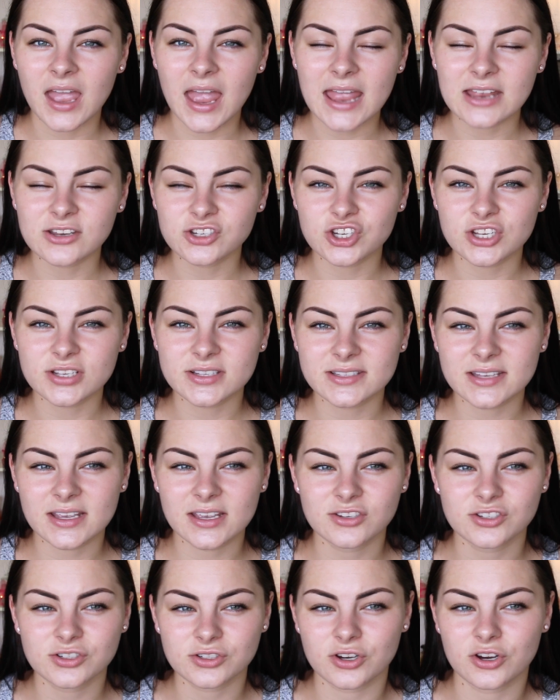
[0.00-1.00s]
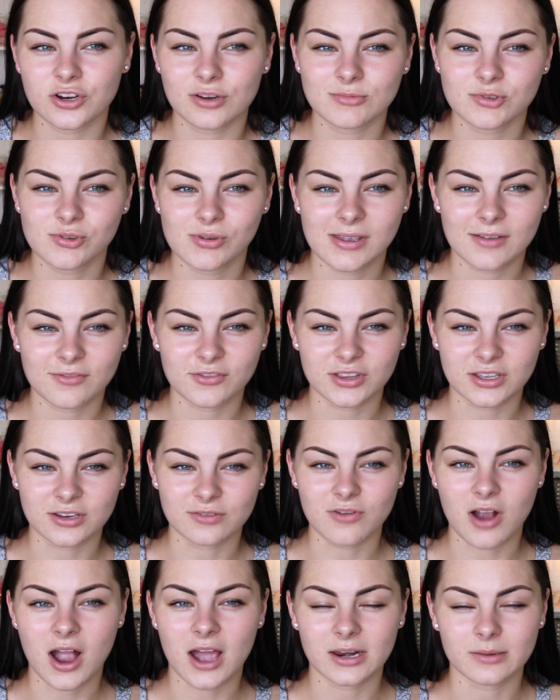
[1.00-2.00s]
And she said, you know, I'm doing everything
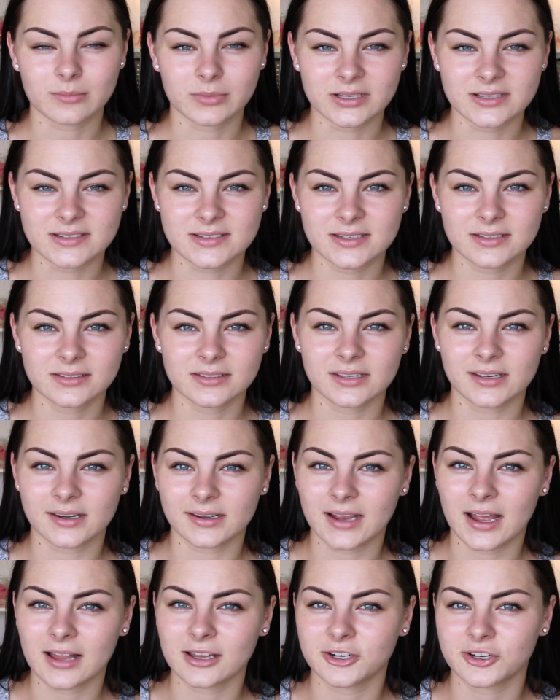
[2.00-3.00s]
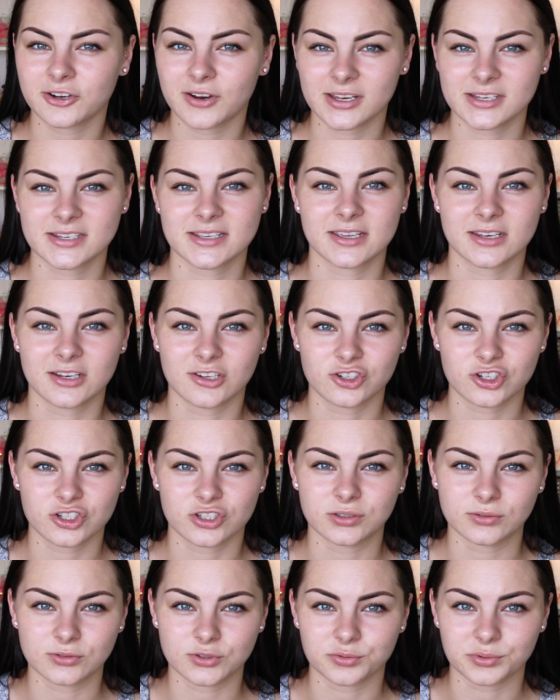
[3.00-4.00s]
right, I'm concealing and color correcting, and it
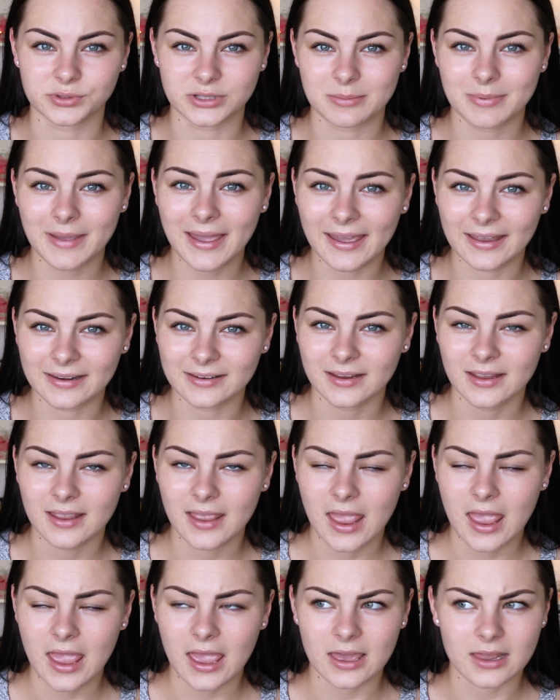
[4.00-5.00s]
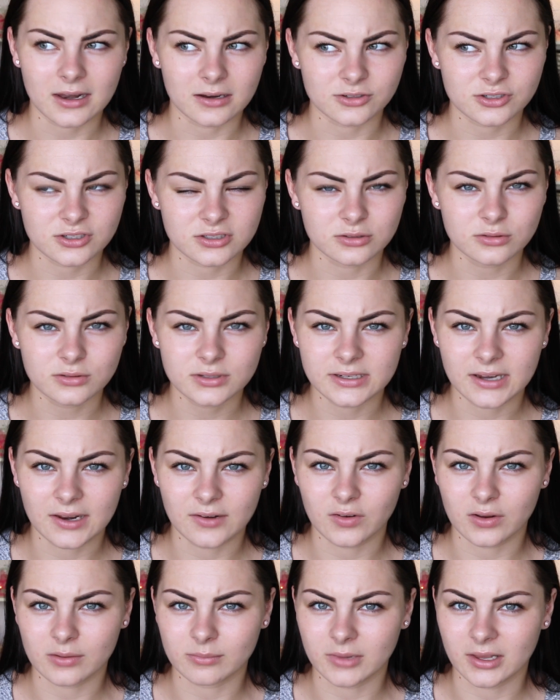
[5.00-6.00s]
just looked really bad. And I'm just looking
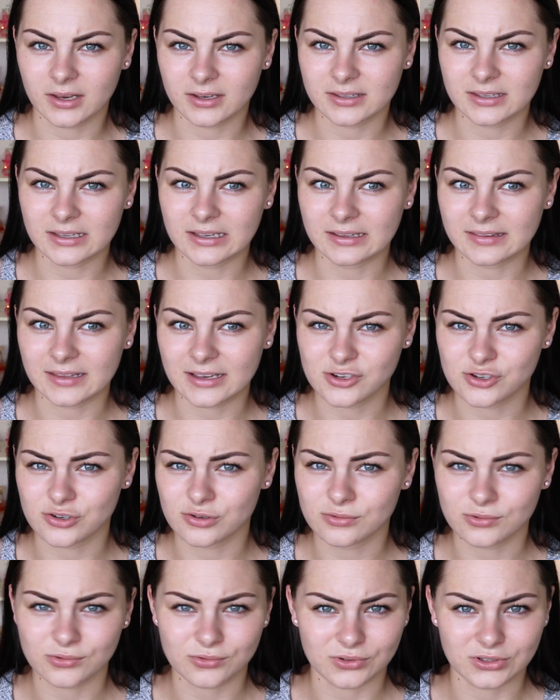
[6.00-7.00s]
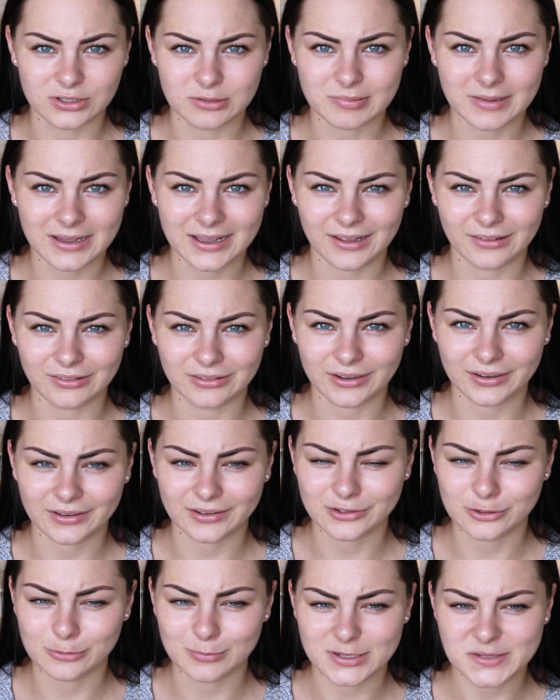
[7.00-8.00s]
at her, I'm like, yeah, they do look really bad. Like,
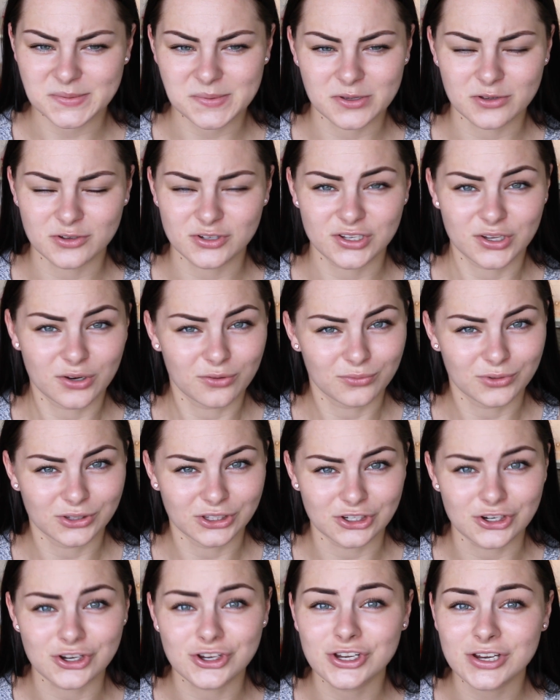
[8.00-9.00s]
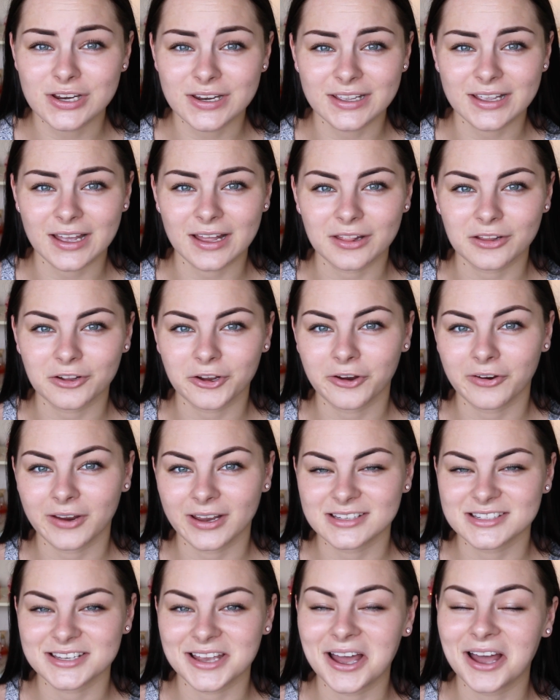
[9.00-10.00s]
you must be using a really shitty color
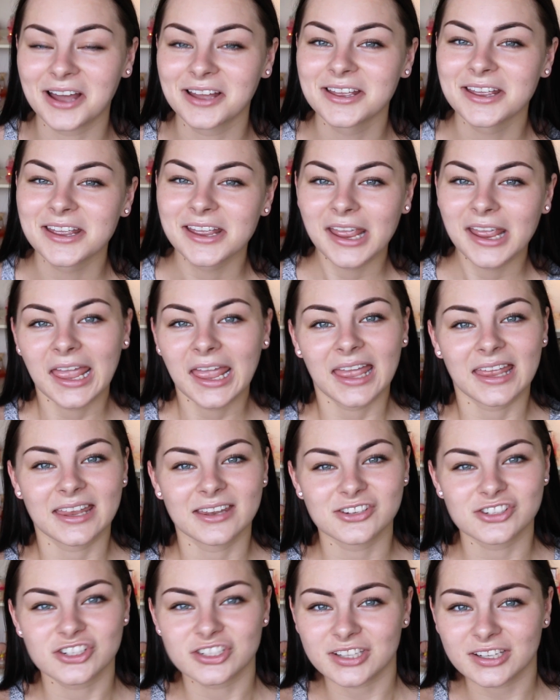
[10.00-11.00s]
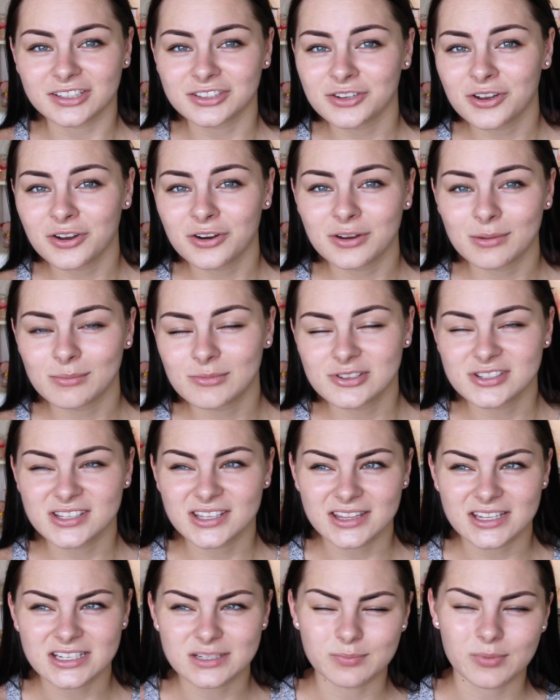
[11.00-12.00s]
corrector. And she's like, no, I'm
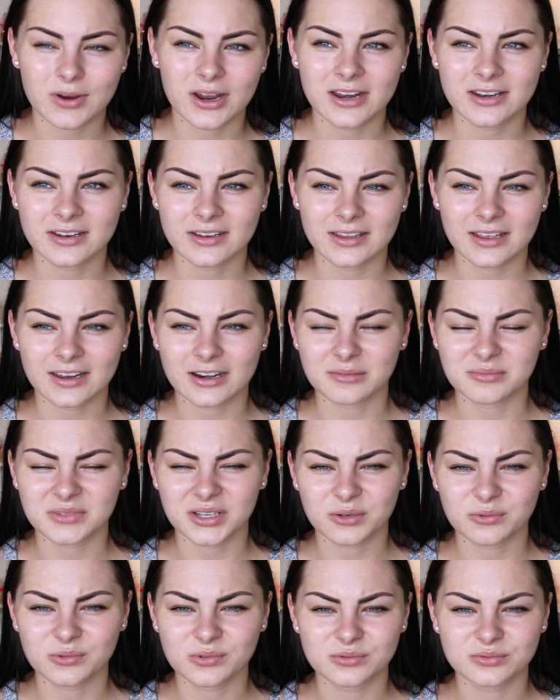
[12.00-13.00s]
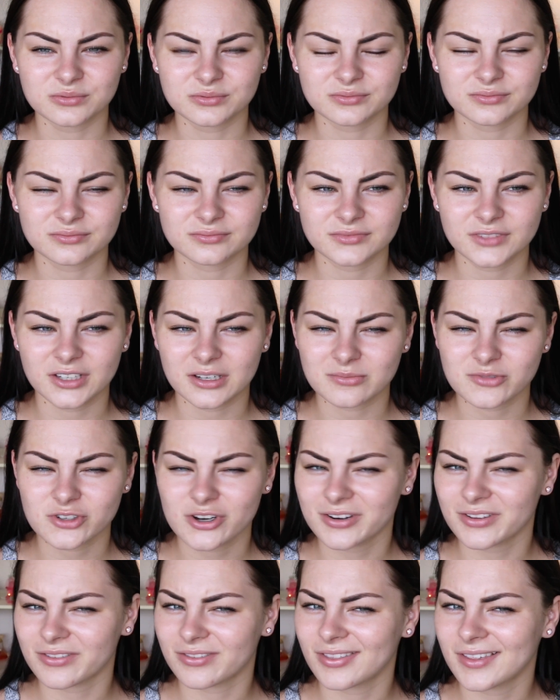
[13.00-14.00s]
using this brand and that. I'm like, well, yeah, I'm
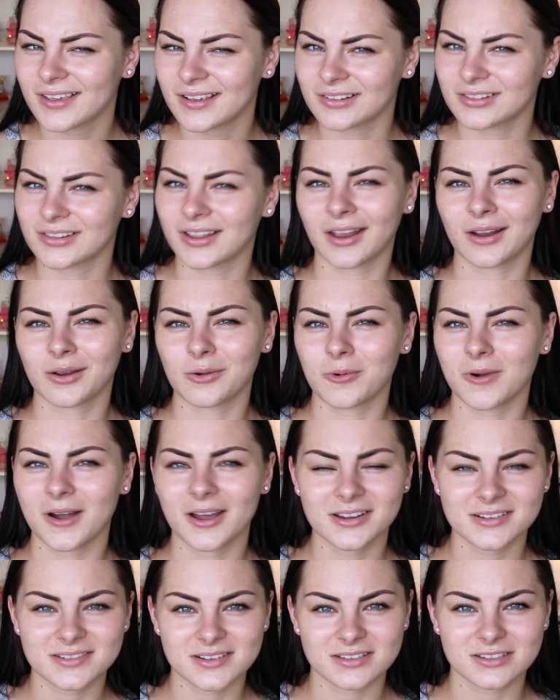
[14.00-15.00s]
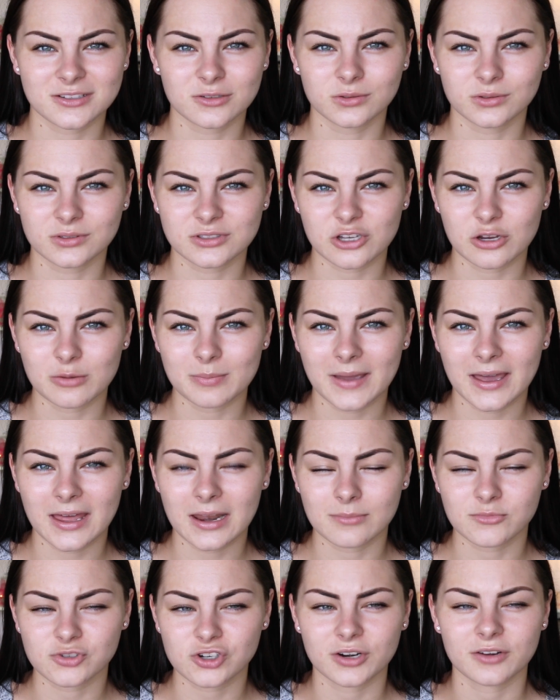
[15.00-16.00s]
trying to think, like, why does it still look so
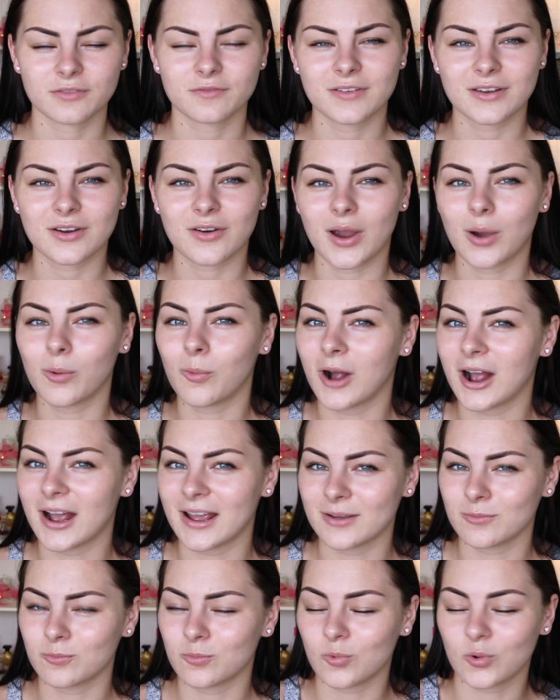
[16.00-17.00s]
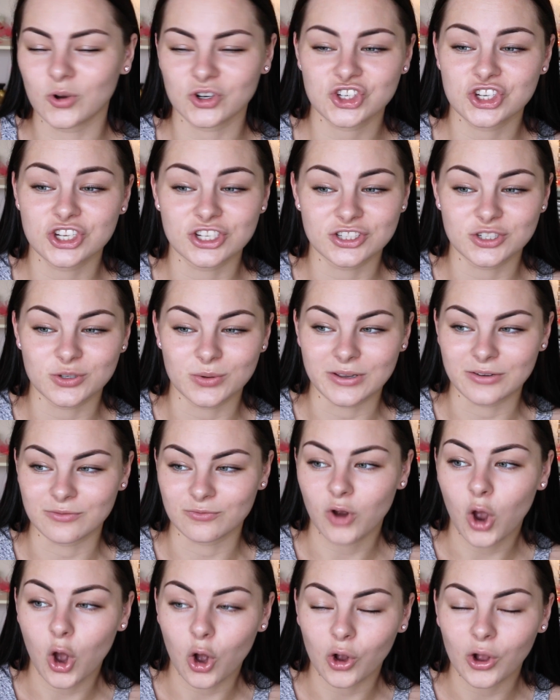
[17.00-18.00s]
bad? I'm trying to figure out what she's doing
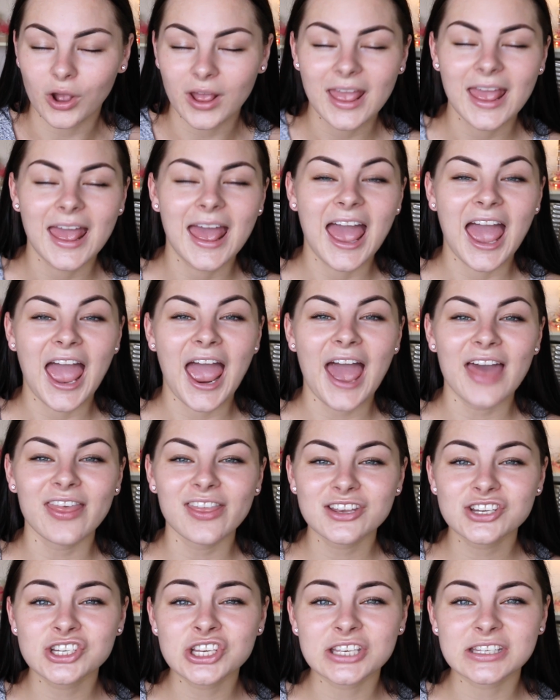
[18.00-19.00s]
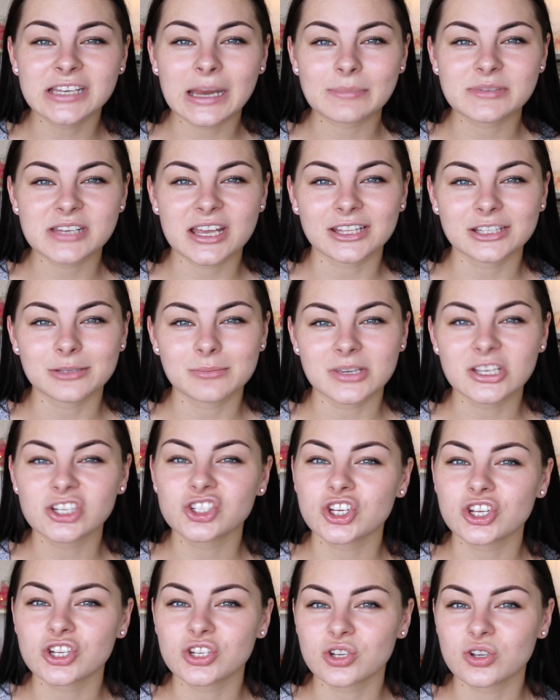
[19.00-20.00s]
wrong. And then she ended up telling me
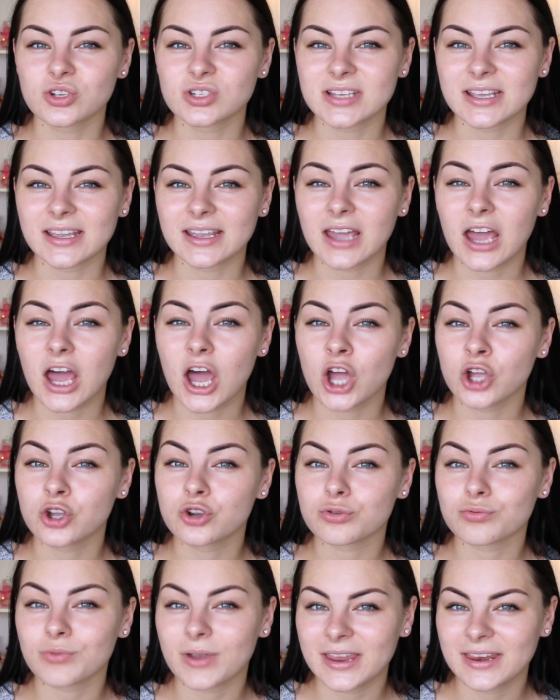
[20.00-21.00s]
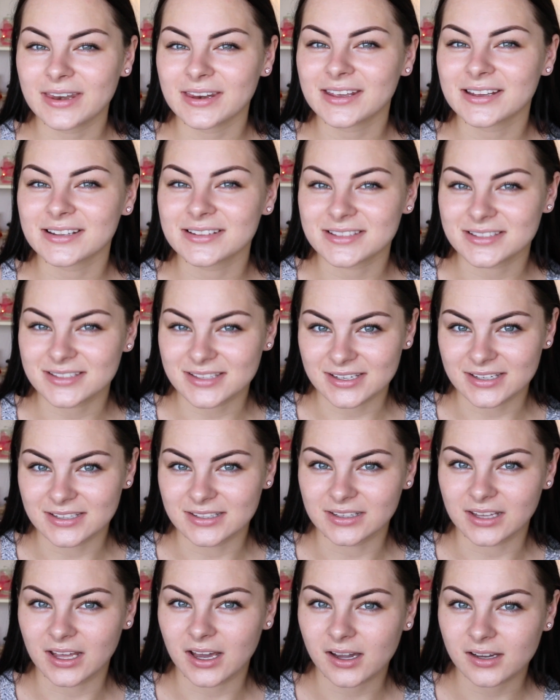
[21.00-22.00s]
she's using a green
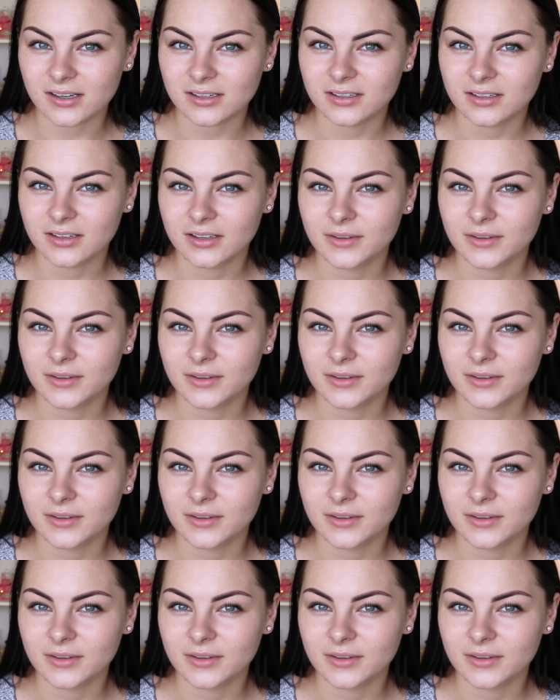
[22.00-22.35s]
concealer